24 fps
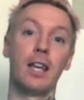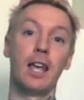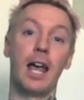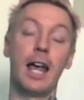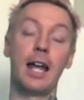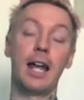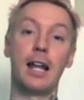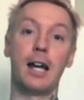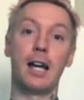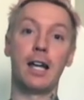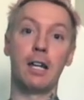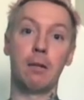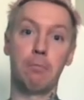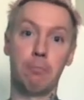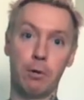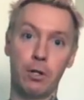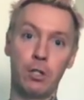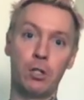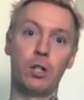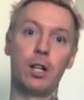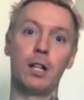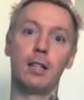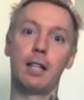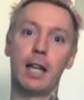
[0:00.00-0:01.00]
And I
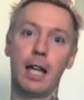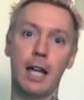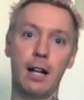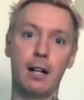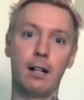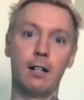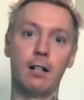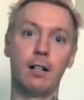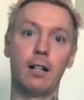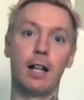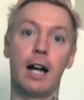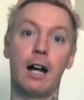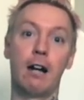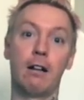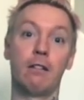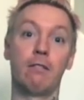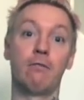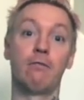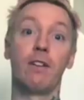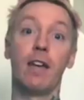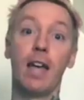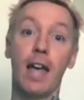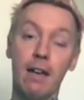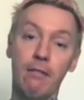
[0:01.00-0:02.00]
appreciate the hell out
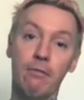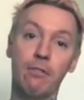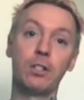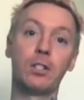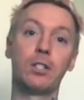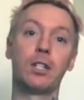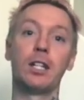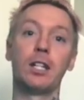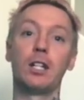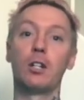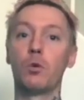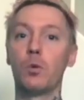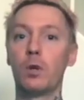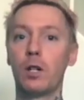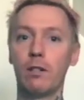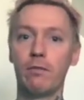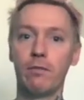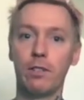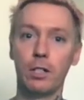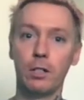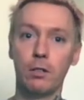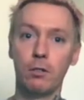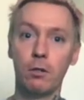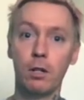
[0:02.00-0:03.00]
of every single one of
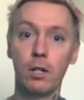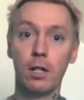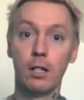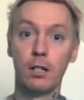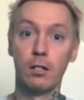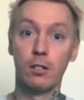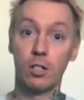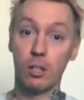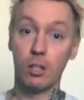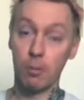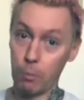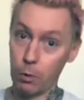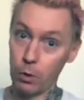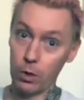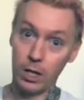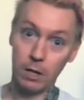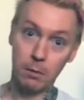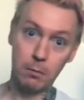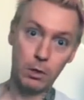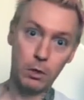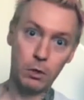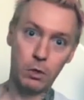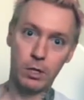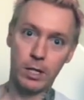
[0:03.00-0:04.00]
you supporting
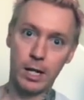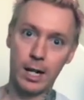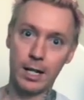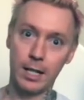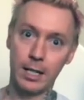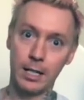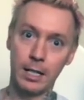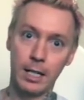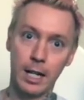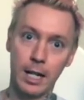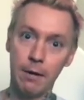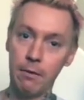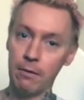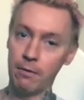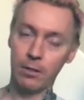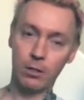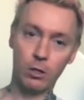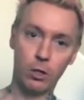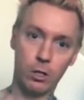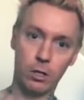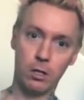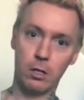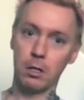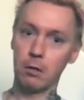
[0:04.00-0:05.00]
Blue Stahli, even if you're
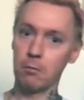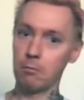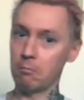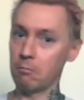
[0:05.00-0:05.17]
just